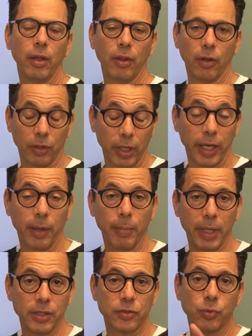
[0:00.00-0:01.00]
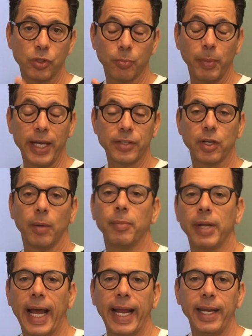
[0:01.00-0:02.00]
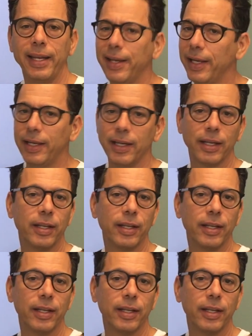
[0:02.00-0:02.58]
the ligaments, which makes up 90 to